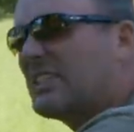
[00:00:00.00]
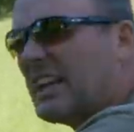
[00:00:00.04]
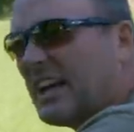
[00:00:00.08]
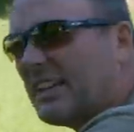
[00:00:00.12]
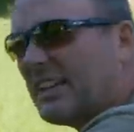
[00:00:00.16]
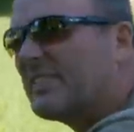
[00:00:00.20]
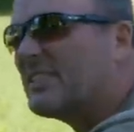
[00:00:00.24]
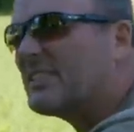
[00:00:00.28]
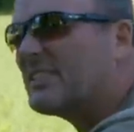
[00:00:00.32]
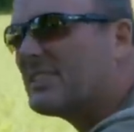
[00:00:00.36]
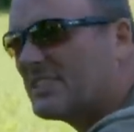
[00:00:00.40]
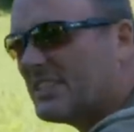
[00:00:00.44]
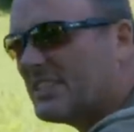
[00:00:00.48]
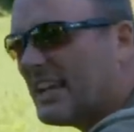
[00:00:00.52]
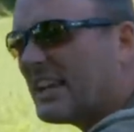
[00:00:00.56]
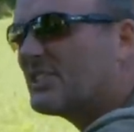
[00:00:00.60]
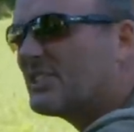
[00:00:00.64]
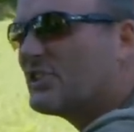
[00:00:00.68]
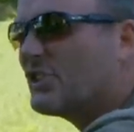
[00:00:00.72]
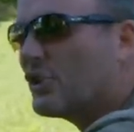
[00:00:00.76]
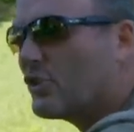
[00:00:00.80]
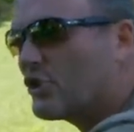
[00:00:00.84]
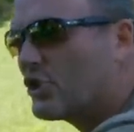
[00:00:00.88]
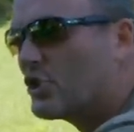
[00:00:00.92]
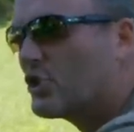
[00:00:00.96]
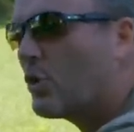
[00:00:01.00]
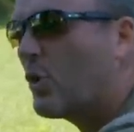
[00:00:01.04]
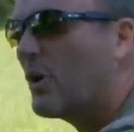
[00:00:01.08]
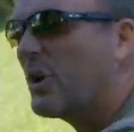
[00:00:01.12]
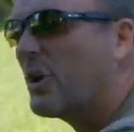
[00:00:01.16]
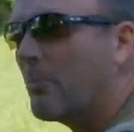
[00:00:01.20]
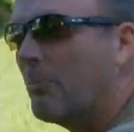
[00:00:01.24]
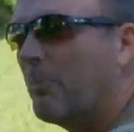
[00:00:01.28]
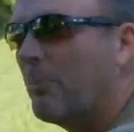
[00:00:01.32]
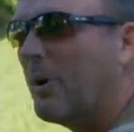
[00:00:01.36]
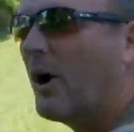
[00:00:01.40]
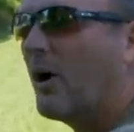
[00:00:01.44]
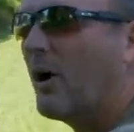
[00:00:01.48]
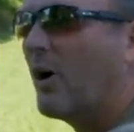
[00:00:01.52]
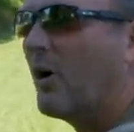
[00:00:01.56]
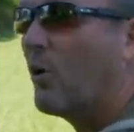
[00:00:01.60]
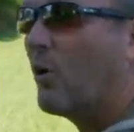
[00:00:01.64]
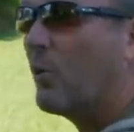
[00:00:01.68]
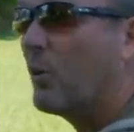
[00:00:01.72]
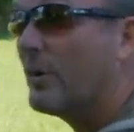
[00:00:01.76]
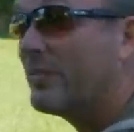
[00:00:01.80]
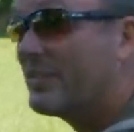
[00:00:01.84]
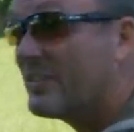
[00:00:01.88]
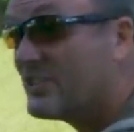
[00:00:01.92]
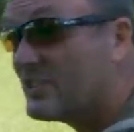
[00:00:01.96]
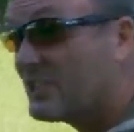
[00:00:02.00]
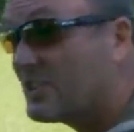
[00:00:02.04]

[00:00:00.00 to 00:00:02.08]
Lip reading: got the sexier, shorter barrel with the